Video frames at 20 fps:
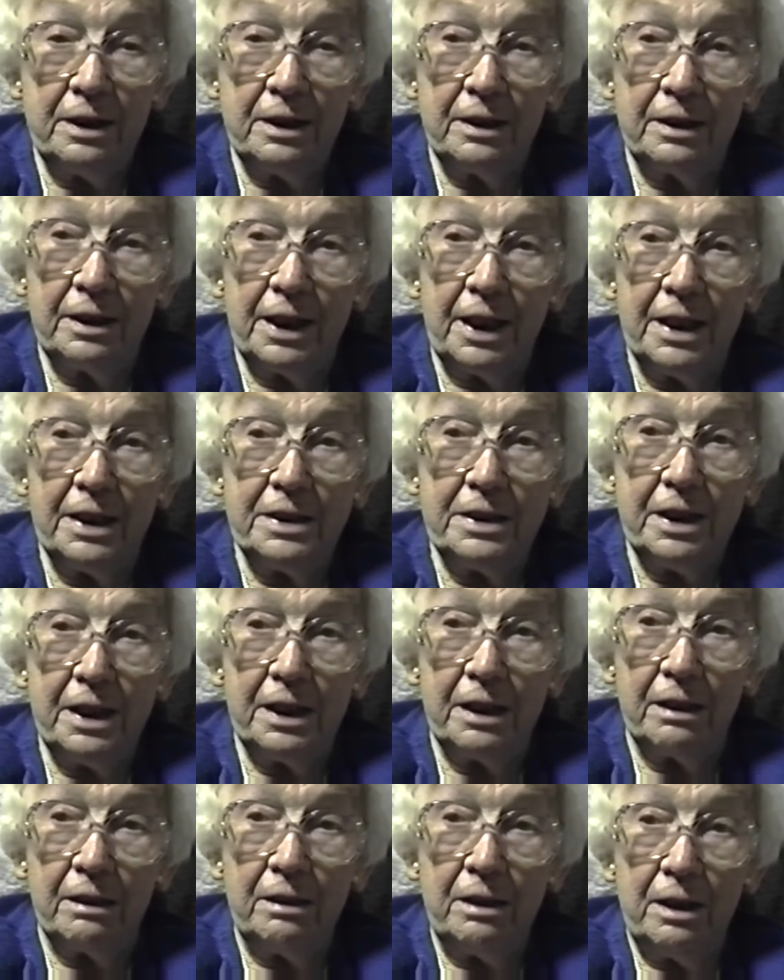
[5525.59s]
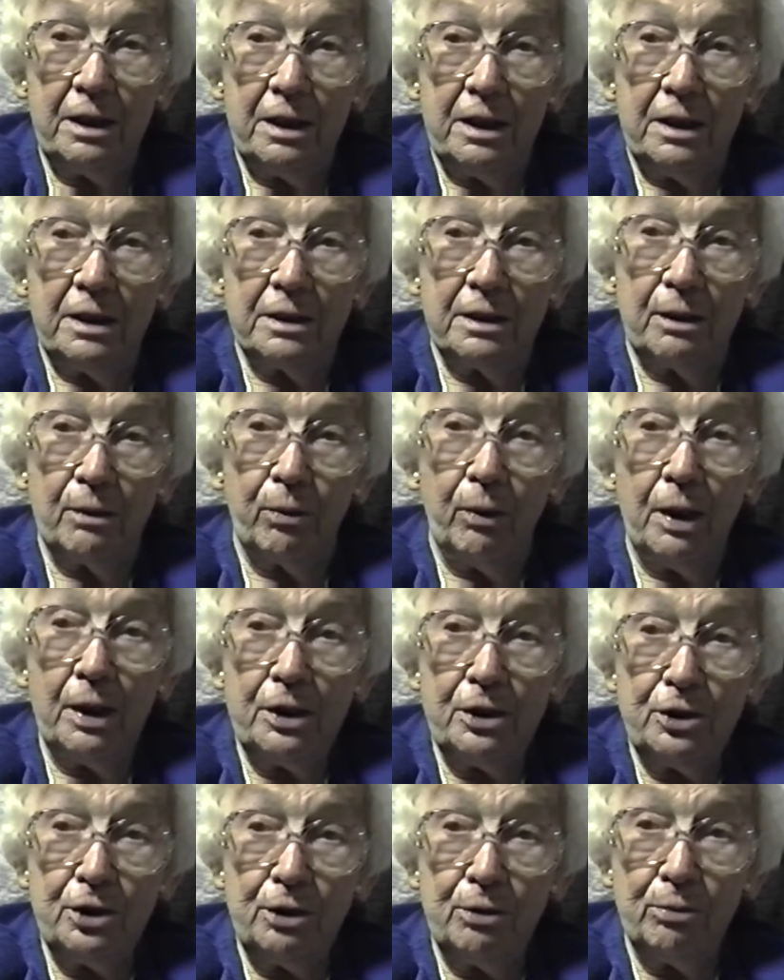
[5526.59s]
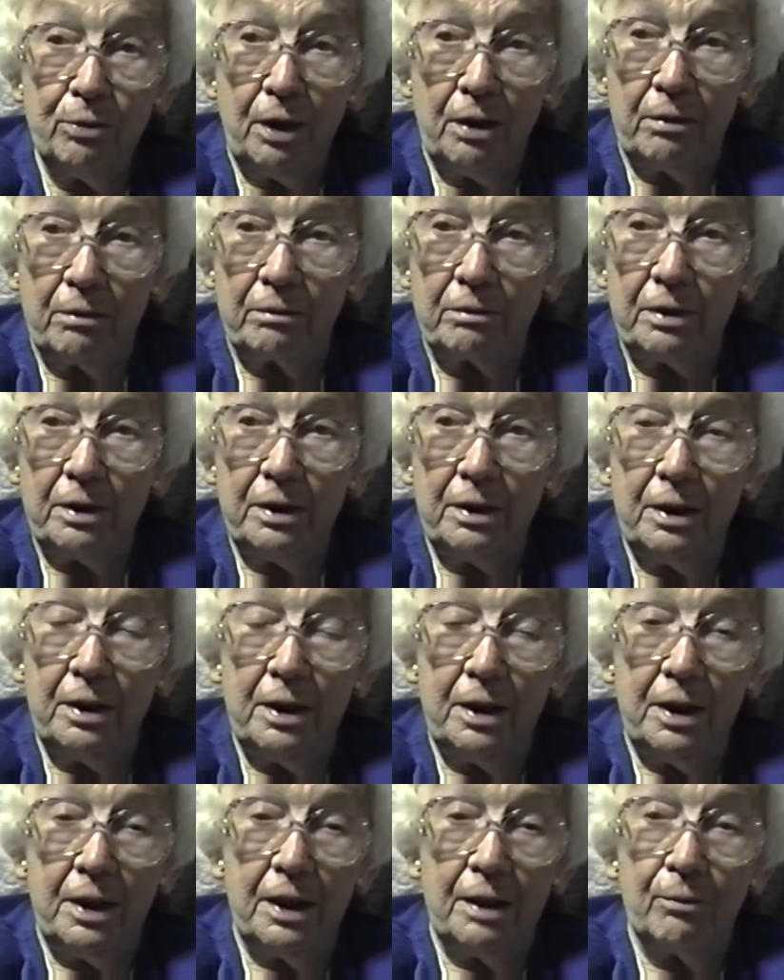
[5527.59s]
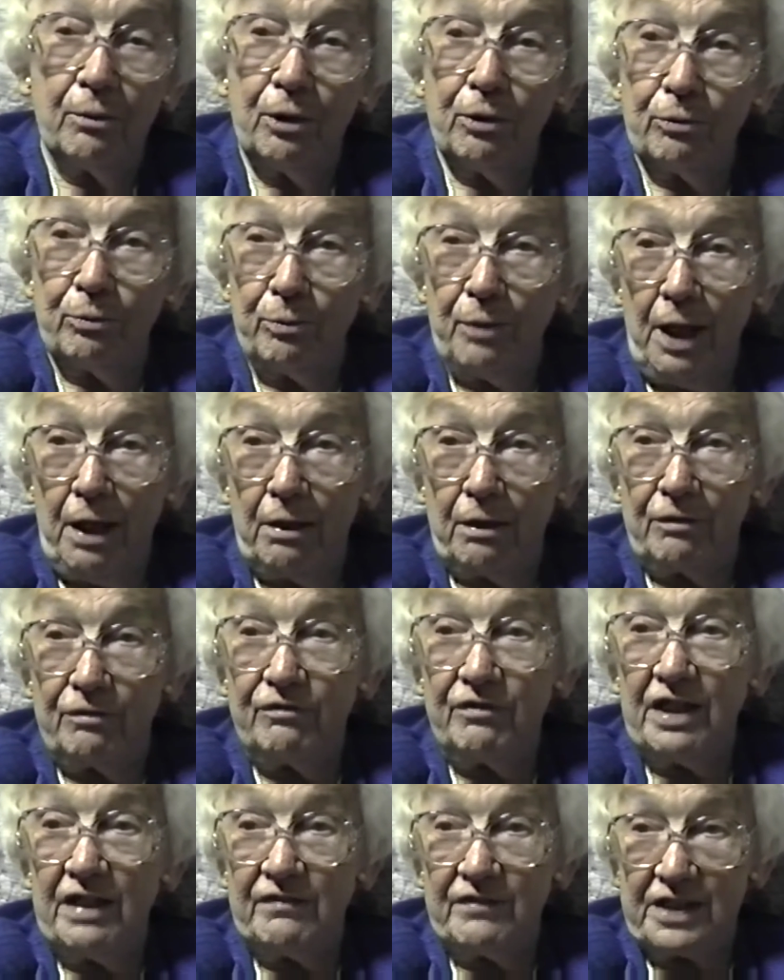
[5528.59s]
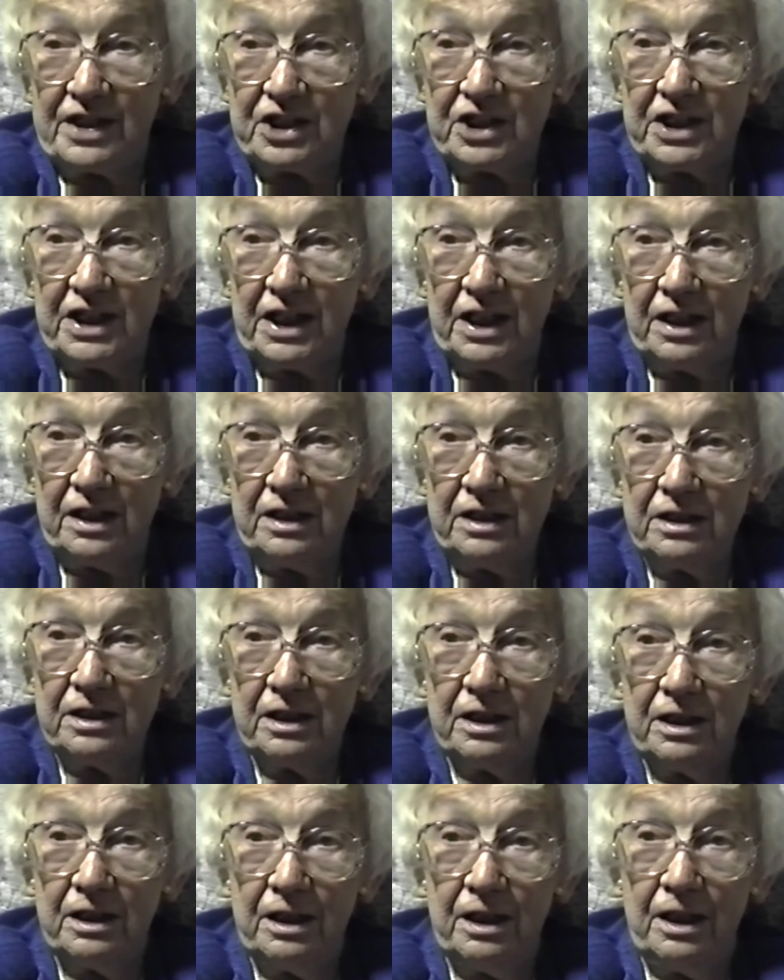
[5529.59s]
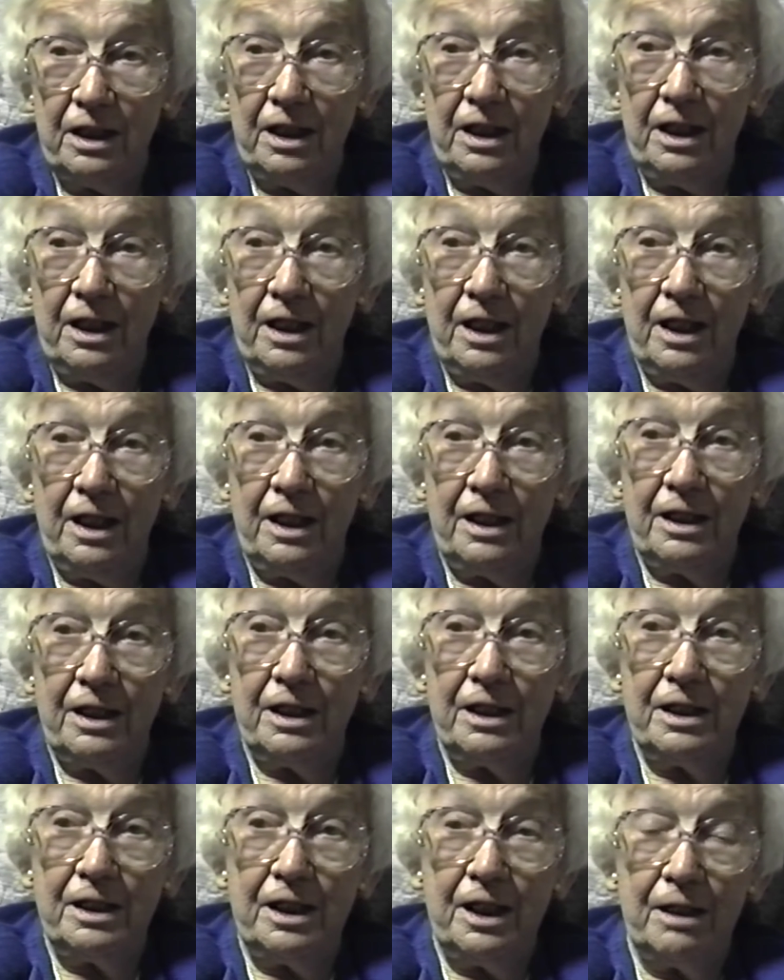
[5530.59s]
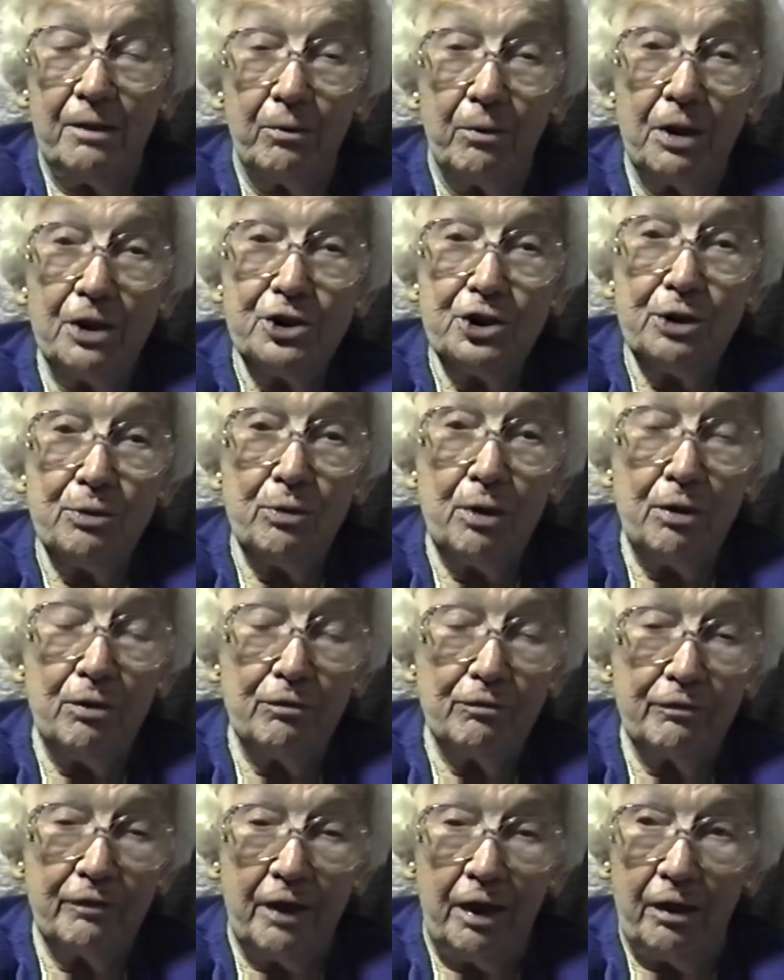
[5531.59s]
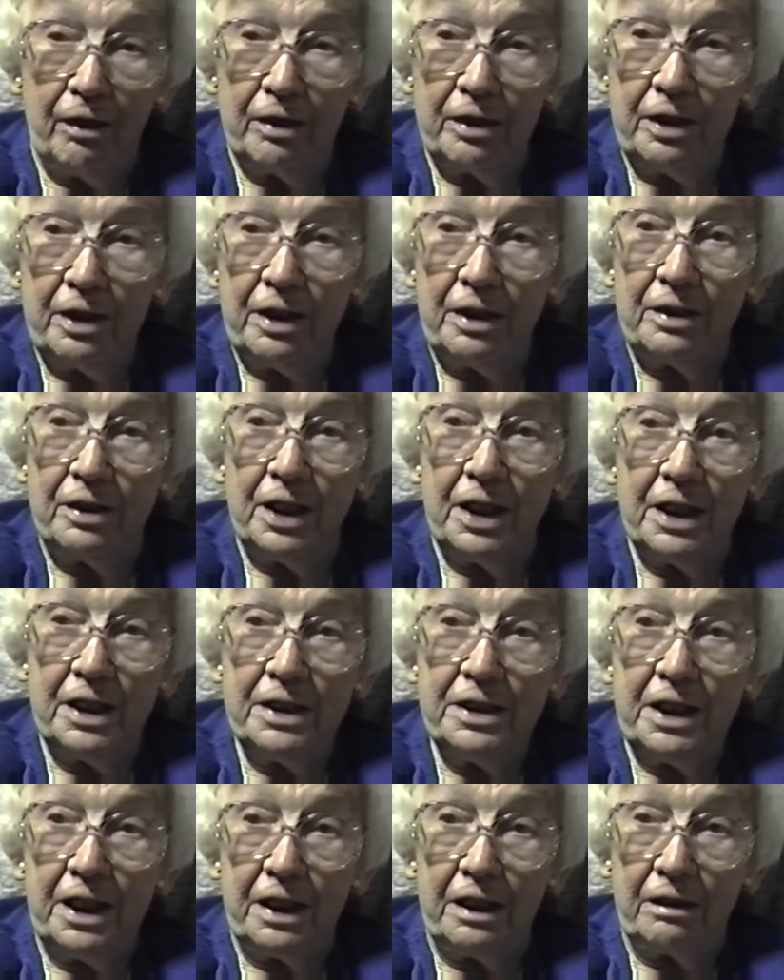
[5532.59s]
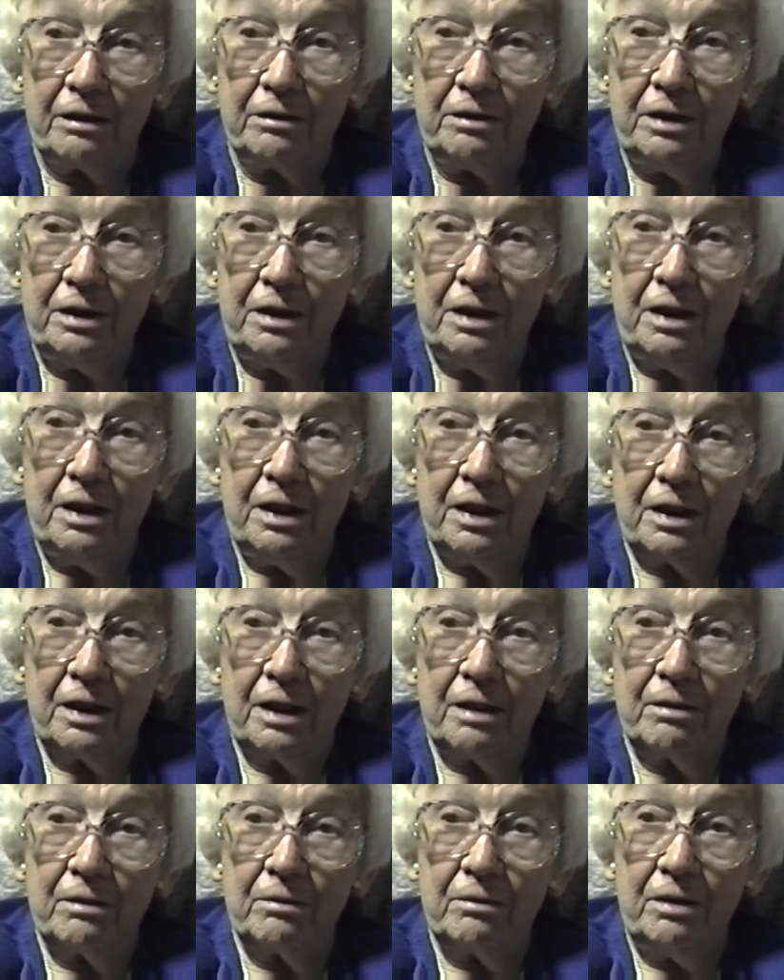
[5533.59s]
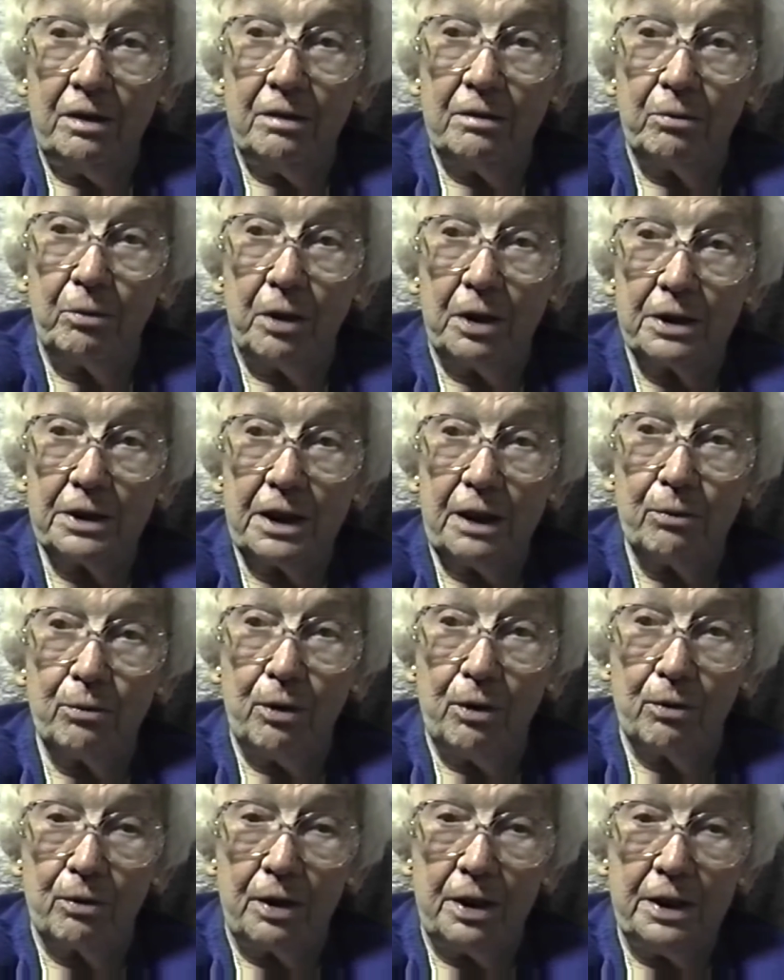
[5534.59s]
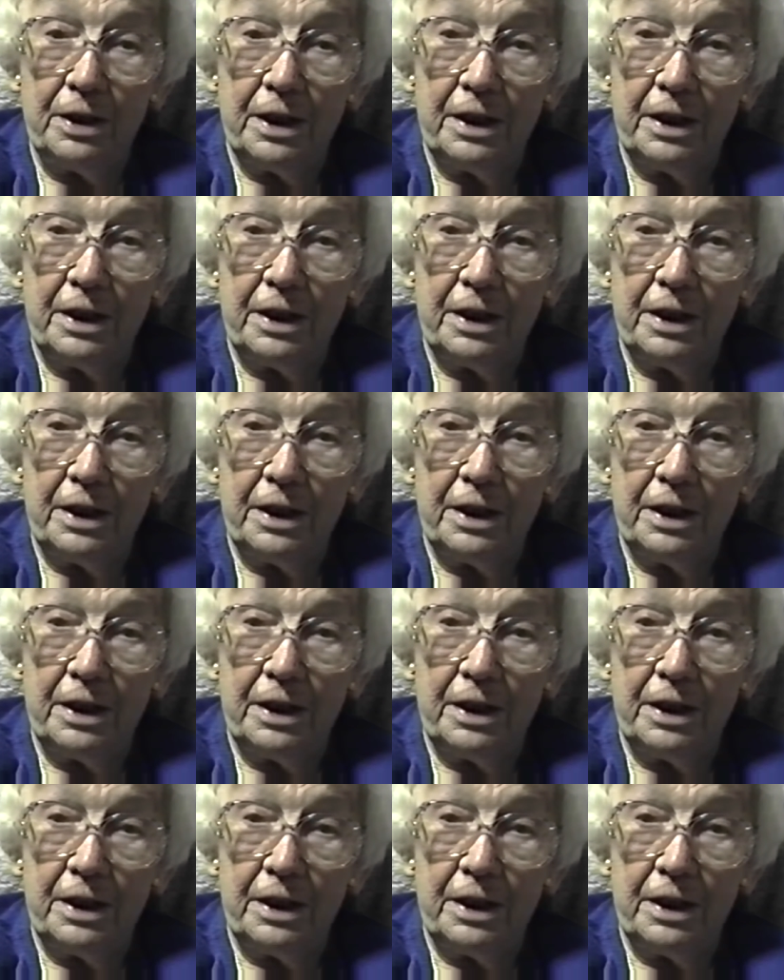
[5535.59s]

And they'd tell. "And what do you want?" They want to borrow 50 cents. And "What do you want for it?" And they'd tell what they wanted.